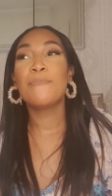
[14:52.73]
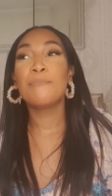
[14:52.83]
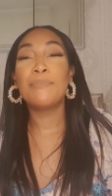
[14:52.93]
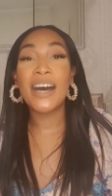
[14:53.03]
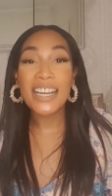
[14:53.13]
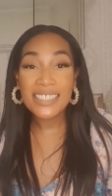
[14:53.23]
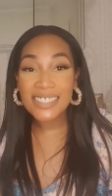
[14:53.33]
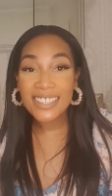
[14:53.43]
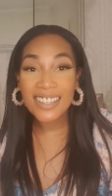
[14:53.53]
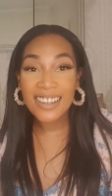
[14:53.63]

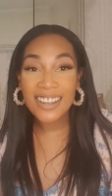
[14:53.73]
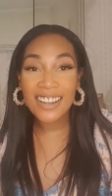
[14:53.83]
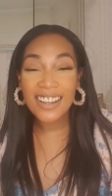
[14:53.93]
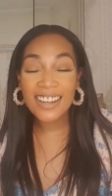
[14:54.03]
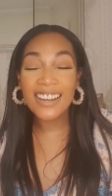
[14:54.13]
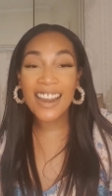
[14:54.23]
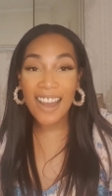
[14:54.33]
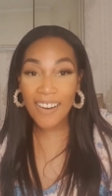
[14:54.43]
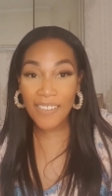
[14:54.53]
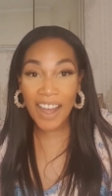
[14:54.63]
But
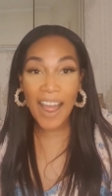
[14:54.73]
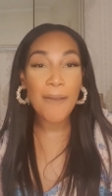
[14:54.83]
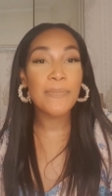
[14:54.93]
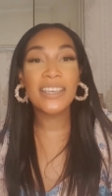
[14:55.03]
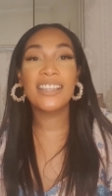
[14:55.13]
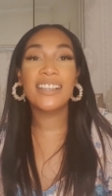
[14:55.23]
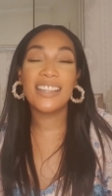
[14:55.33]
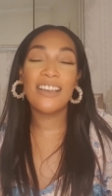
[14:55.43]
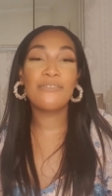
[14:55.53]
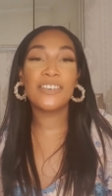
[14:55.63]
now I'm making
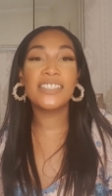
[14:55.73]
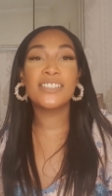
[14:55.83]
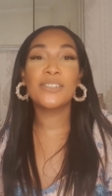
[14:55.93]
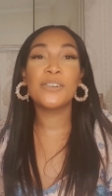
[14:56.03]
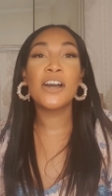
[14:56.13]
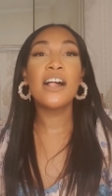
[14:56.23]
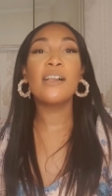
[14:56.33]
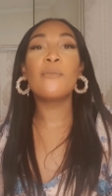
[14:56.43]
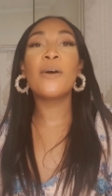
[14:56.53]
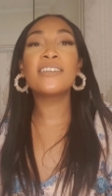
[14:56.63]
an effort to
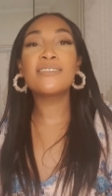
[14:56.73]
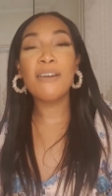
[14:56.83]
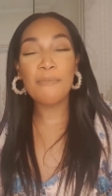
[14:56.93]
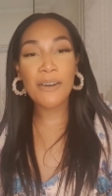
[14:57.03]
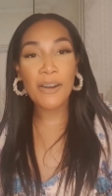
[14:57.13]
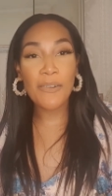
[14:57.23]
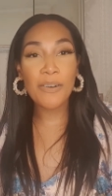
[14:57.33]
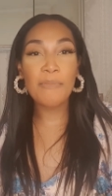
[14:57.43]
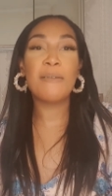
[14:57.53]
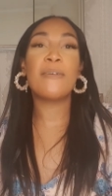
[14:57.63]
watch
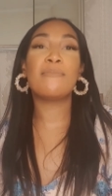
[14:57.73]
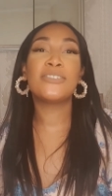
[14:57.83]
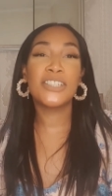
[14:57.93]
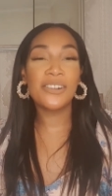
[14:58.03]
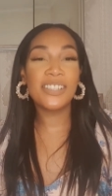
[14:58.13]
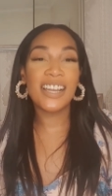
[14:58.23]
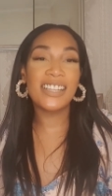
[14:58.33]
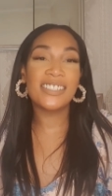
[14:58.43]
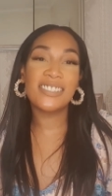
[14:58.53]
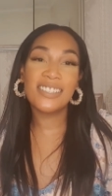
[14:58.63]
over my mom's shoulder,
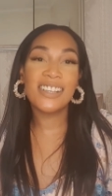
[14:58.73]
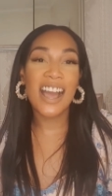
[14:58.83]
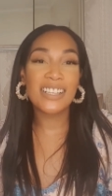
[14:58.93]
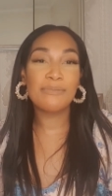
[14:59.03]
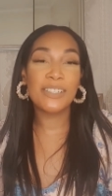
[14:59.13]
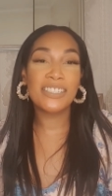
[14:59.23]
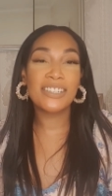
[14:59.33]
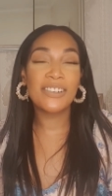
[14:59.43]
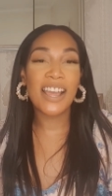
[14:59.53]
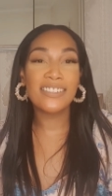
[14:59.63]
and she has been
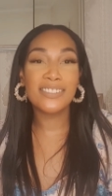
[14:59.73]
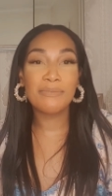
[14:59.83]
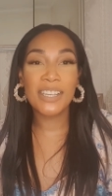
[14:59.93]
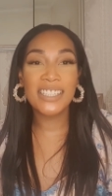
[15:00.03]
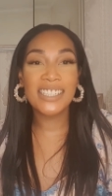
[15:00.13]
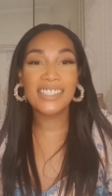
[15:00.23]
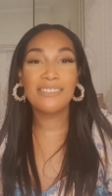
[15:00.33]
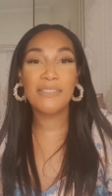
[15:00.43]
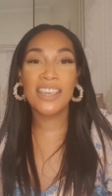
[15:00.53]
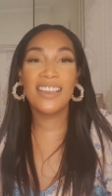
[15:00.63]
so nice to me and
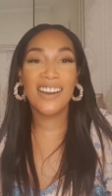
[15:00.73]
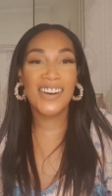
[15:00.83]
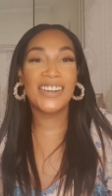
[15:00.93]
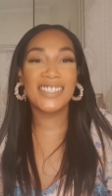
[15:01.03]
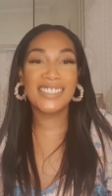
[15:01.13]
teaching me all the